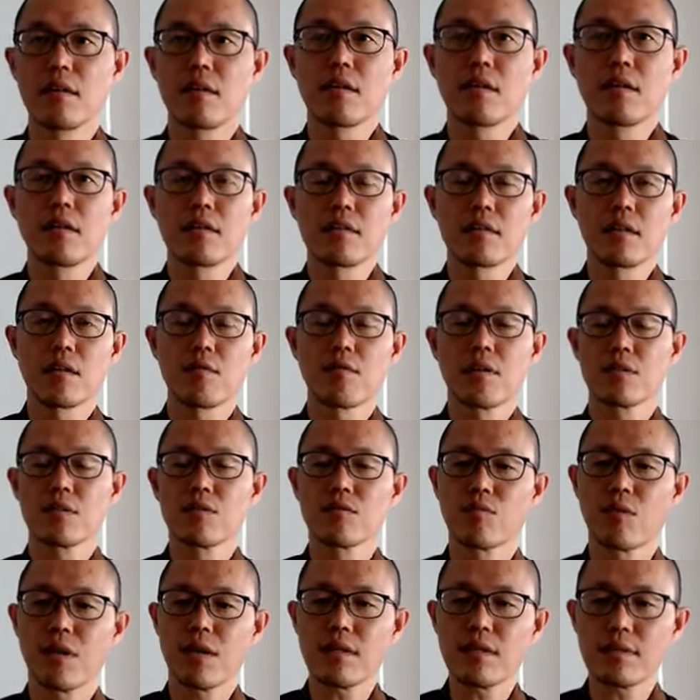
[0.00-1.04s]
There was
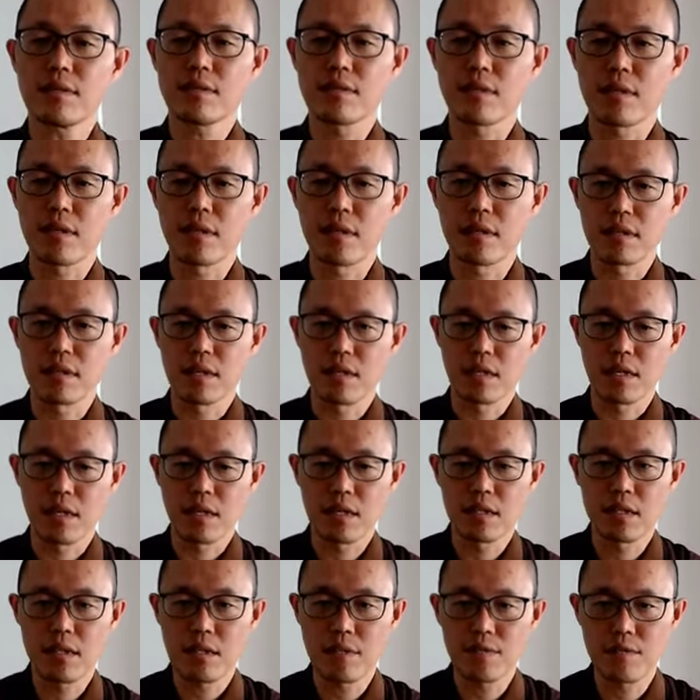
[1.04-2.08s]
once in an
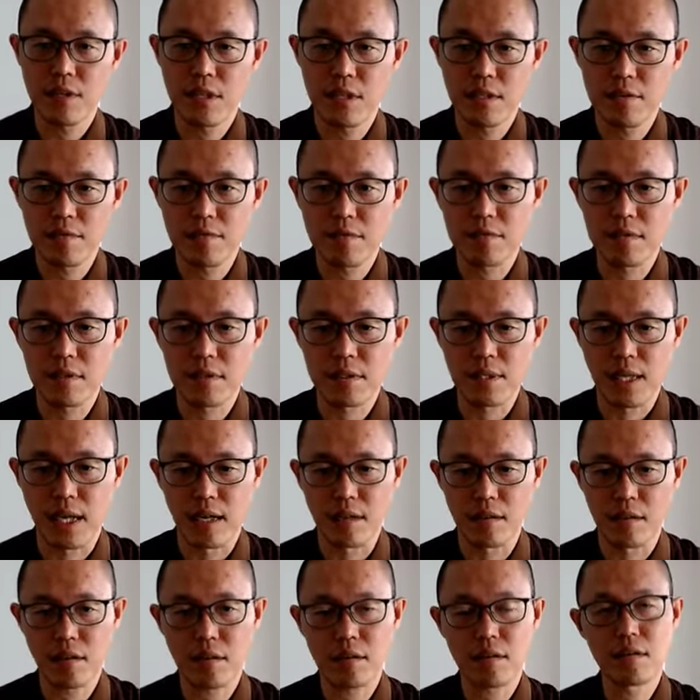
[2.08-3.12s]
interfaith
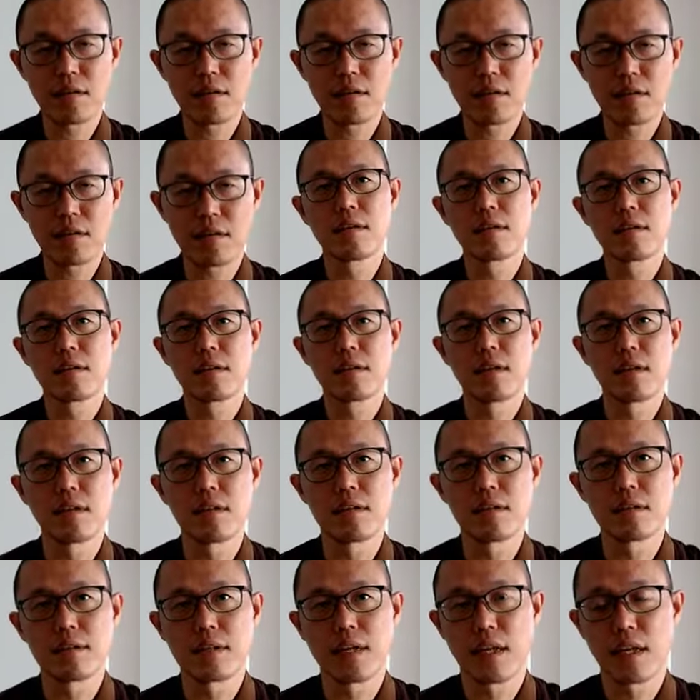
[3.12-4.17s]
dialogue
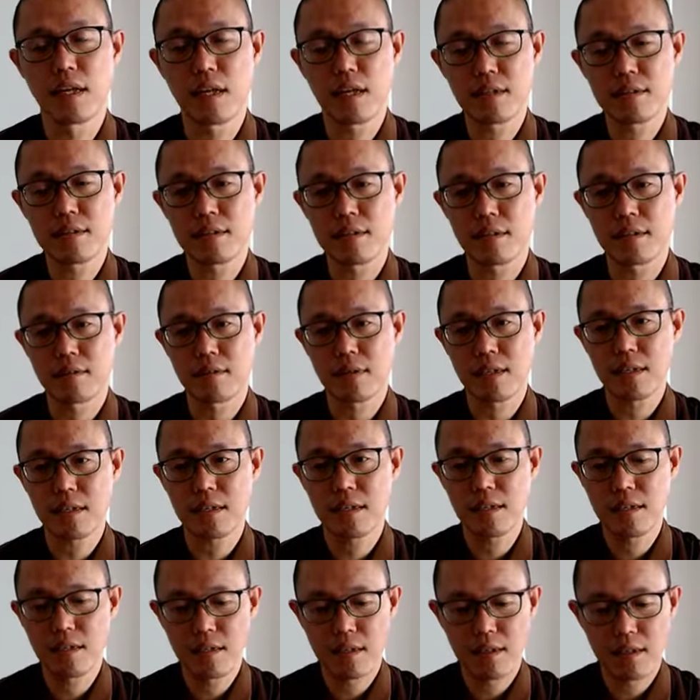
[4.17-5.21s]
in Geylang Serai,
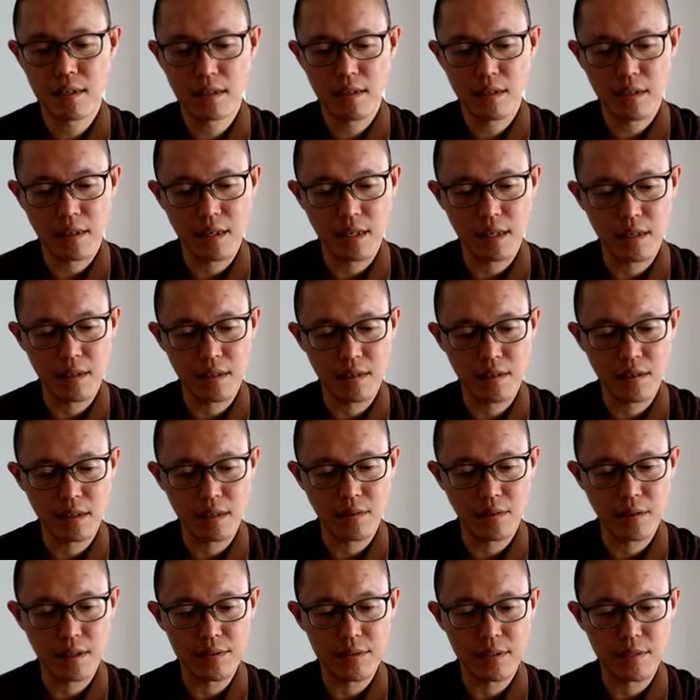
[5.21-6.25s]
I
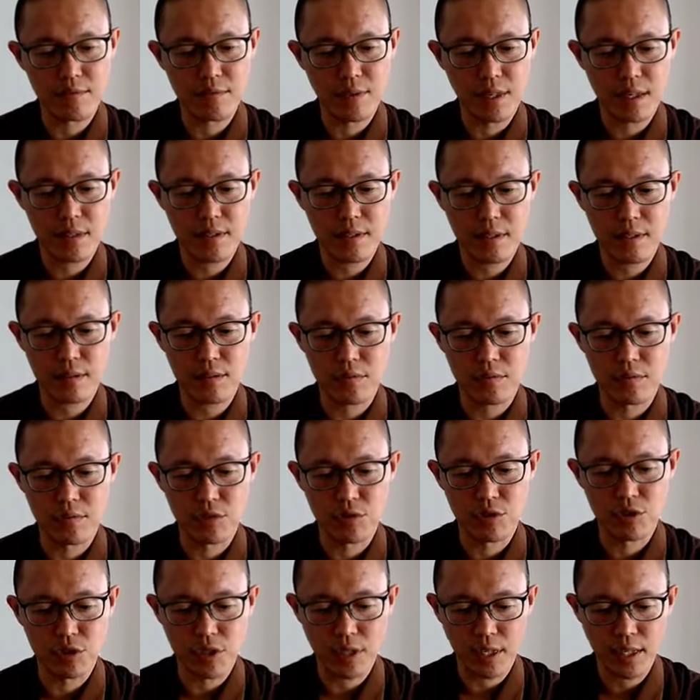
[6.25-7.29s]
was invited to
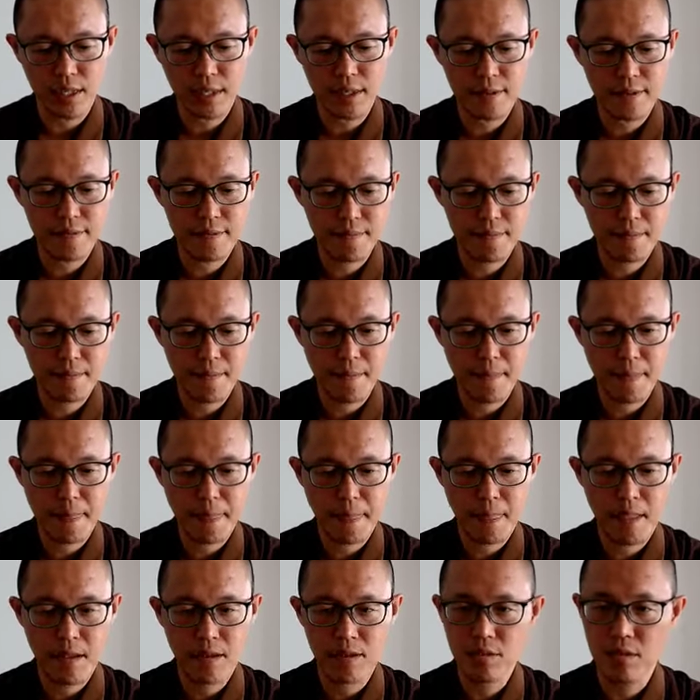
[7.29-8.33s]
share.
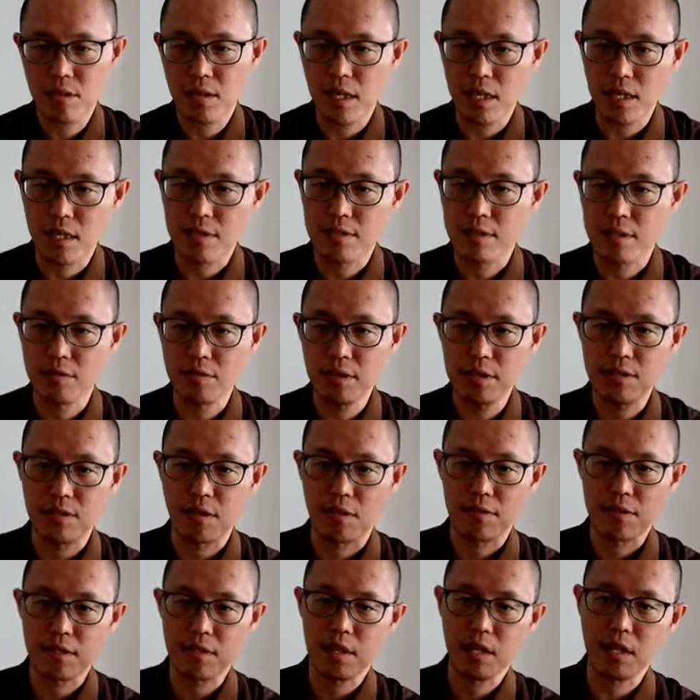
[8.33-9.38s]
So I had a series of
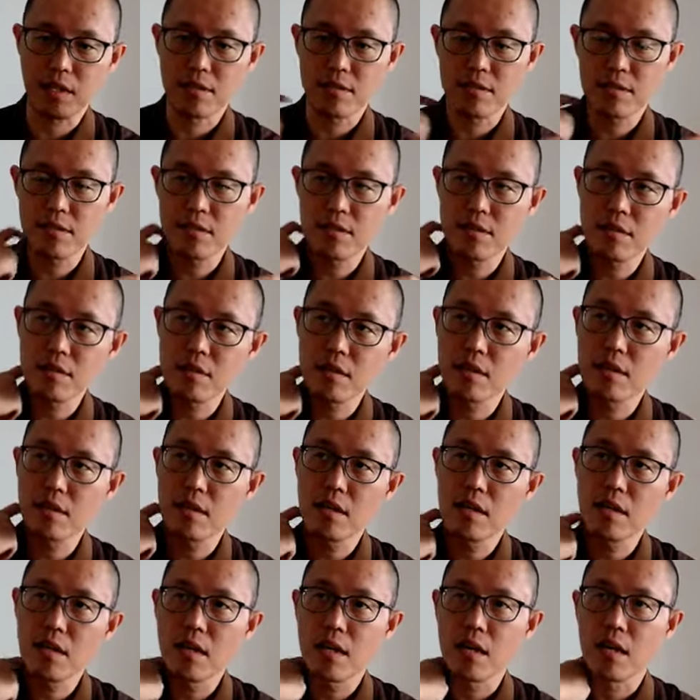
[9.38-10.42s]
slides,
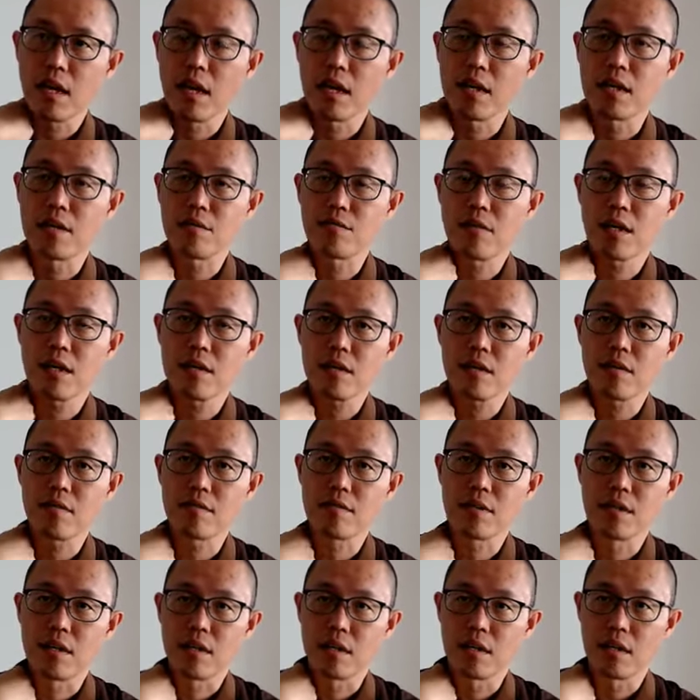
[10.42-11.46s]
and in one of
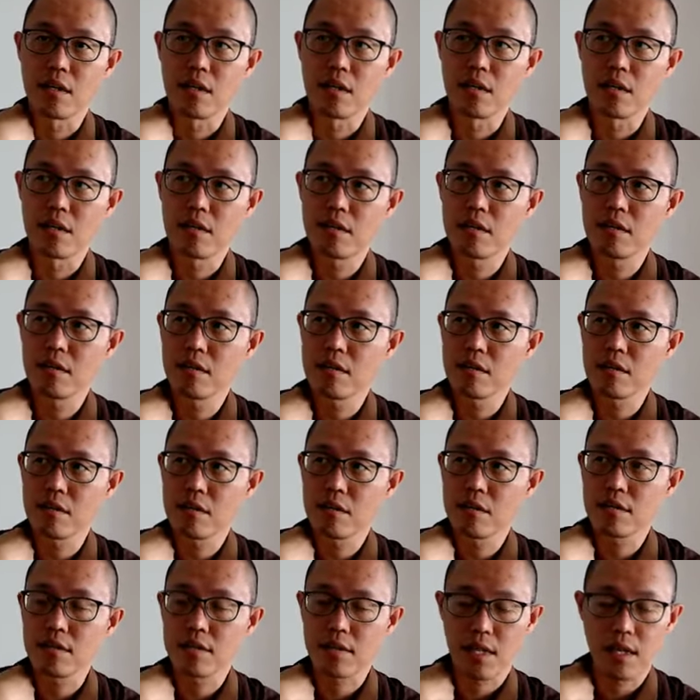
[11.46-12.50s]
the
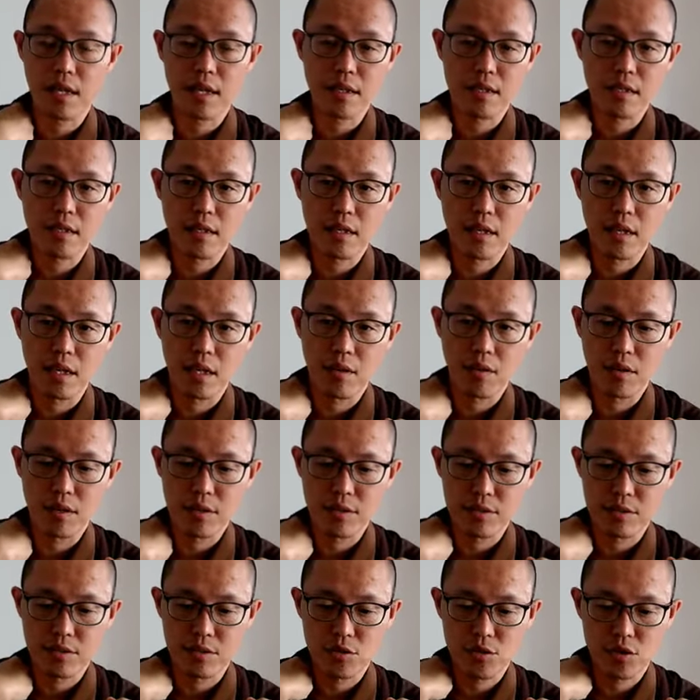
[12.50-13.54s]
slides I
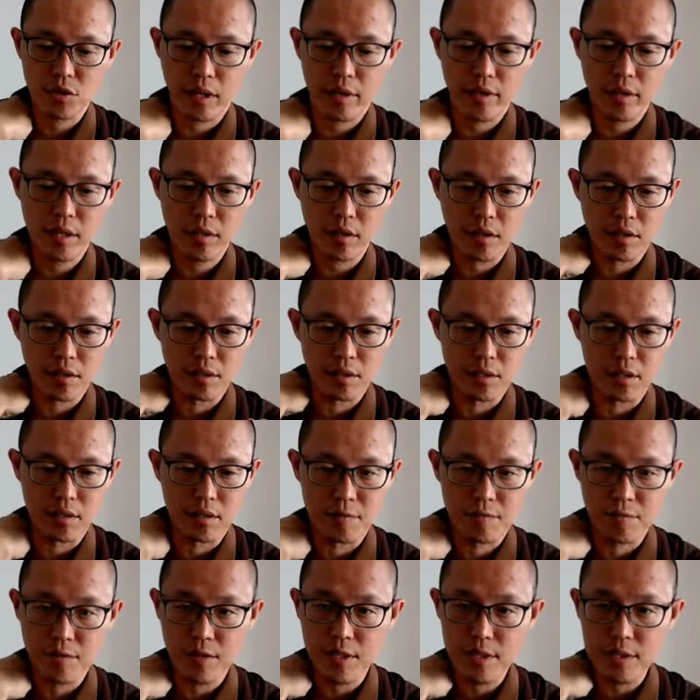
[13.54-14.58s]
was sharing on the
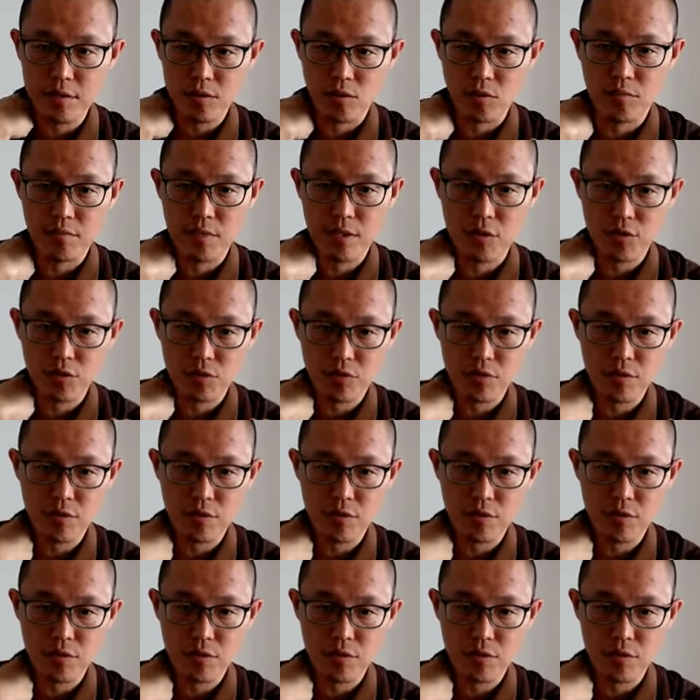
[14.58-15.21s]
first noble truth.